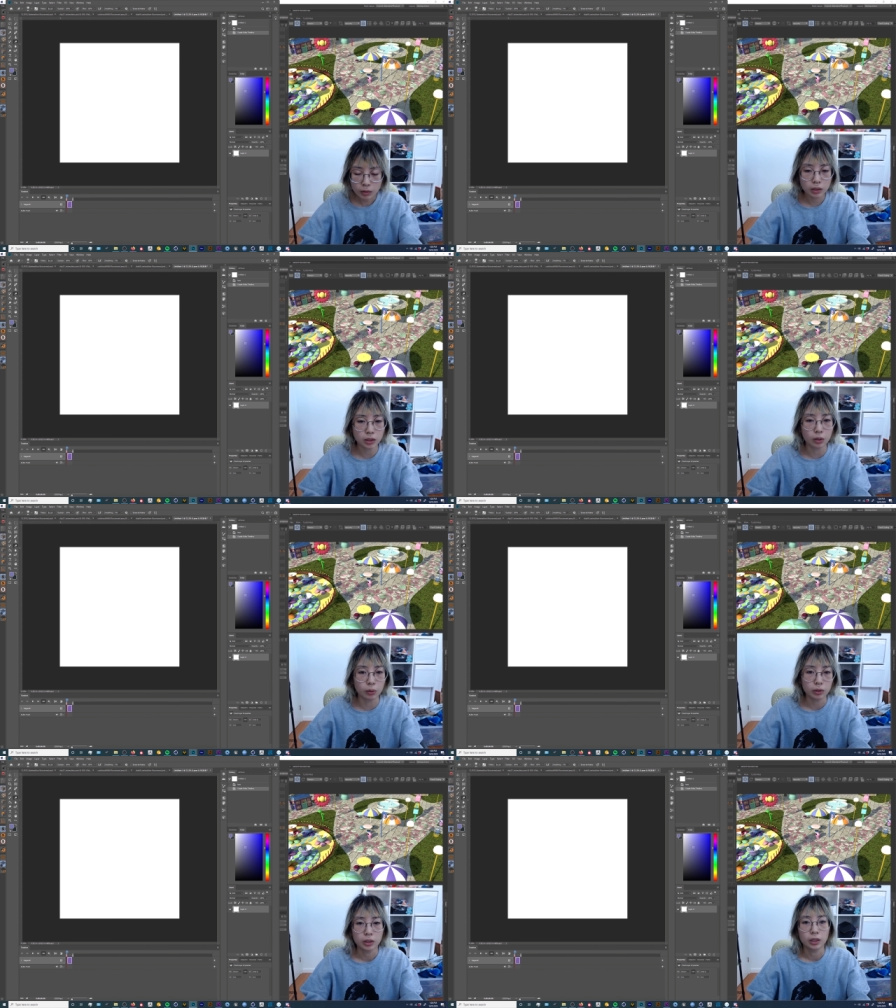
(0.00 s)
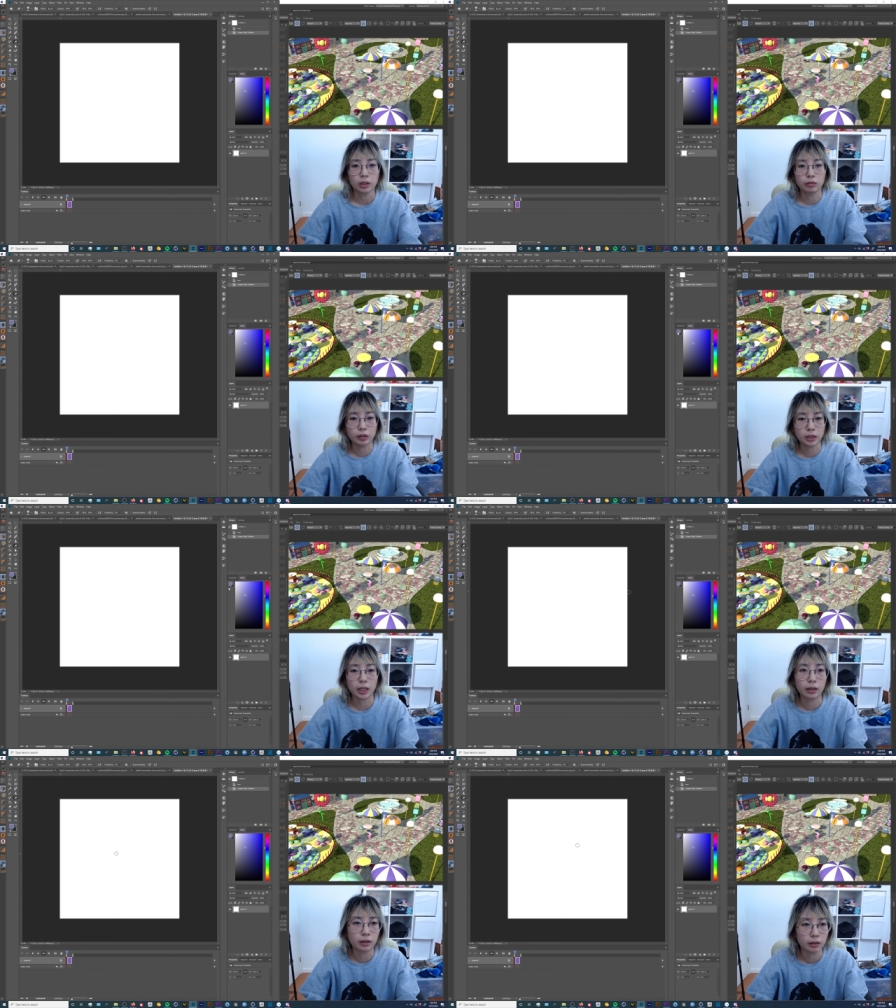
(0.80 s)
So your first
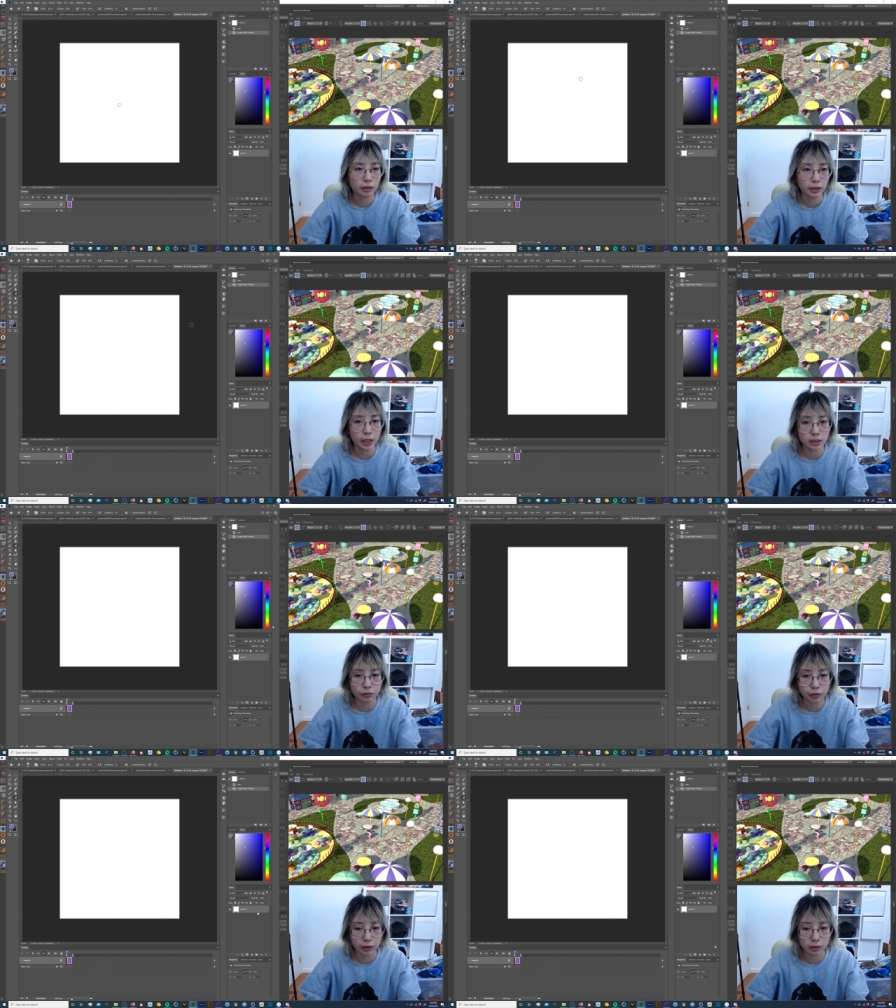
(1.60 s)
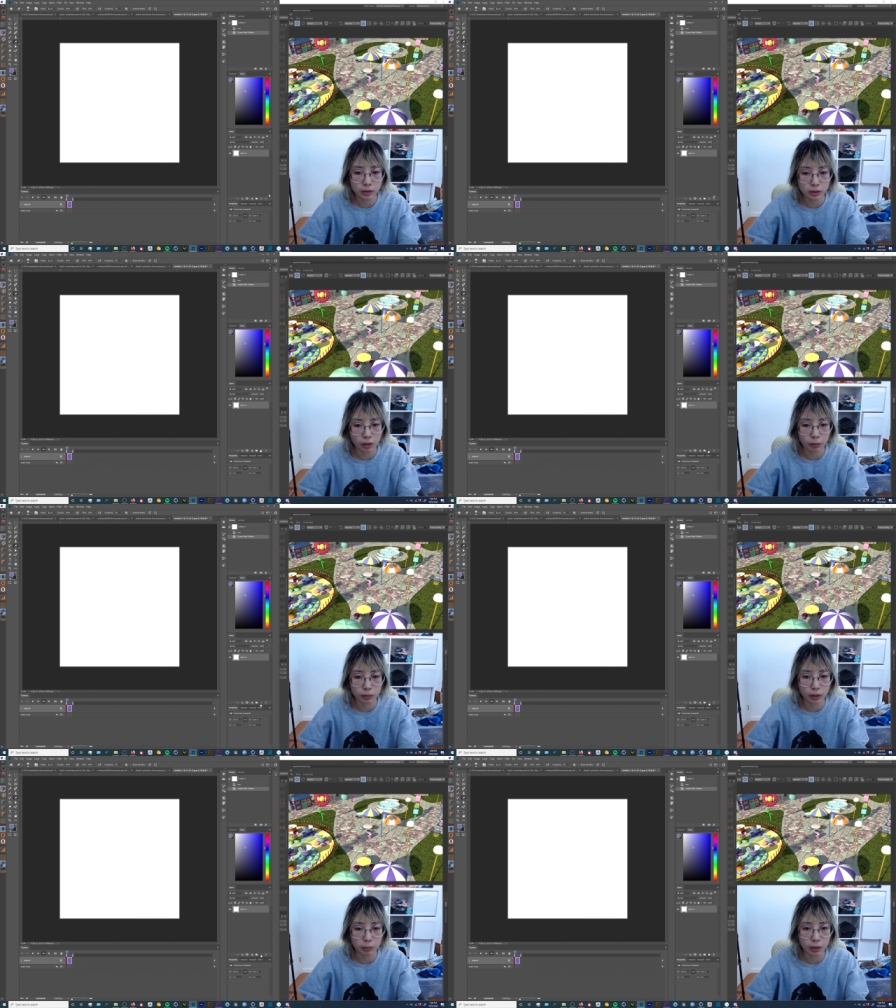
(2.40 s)
layer has a fill, so I would
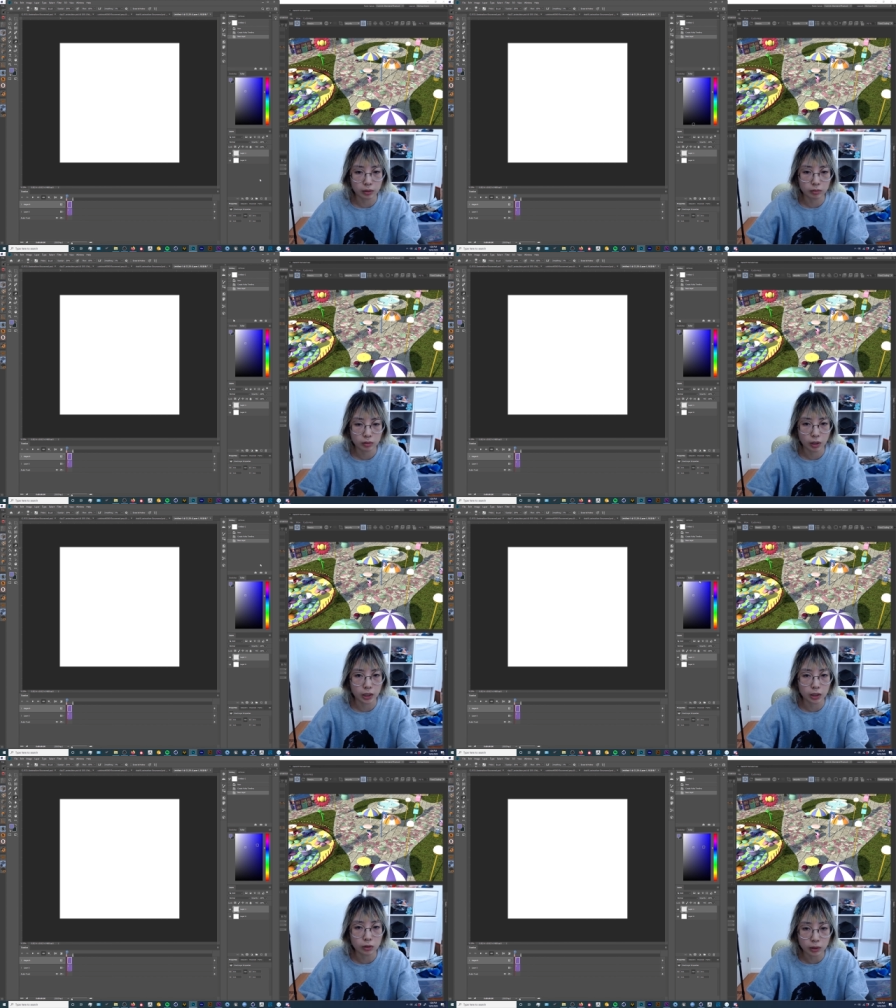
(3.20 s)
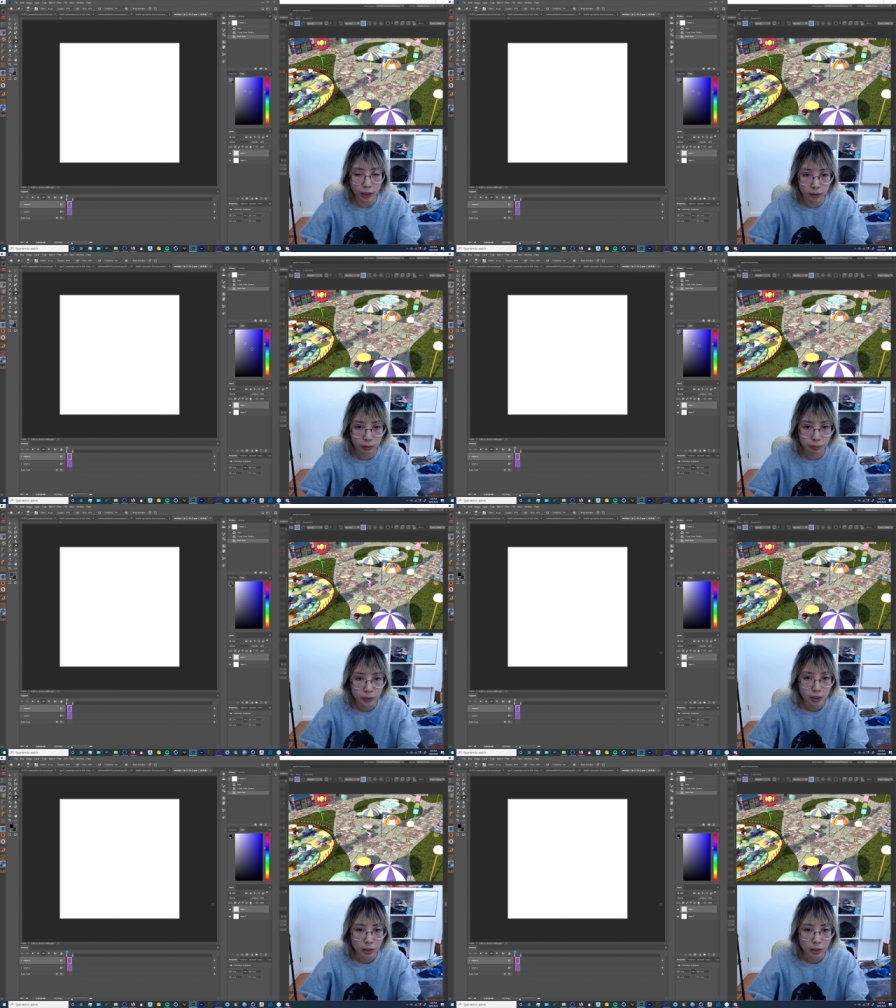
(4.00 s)
recommend creating a new layer.